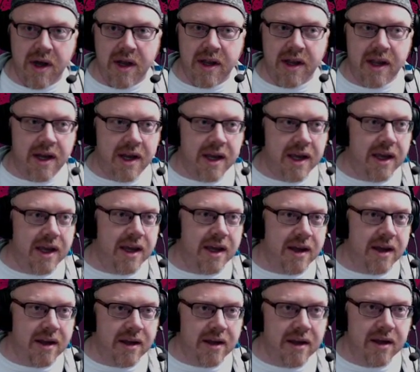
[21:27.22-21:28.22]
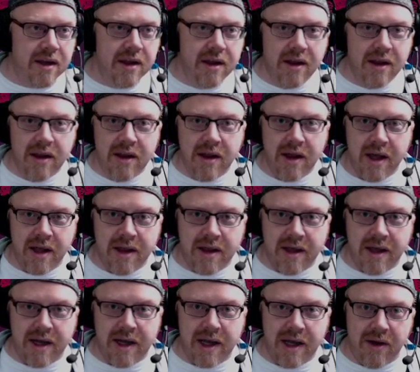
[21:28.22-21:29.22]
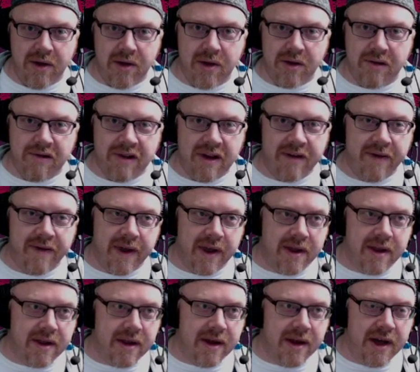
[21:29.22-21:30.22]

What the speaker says: I did here, I see now graphics.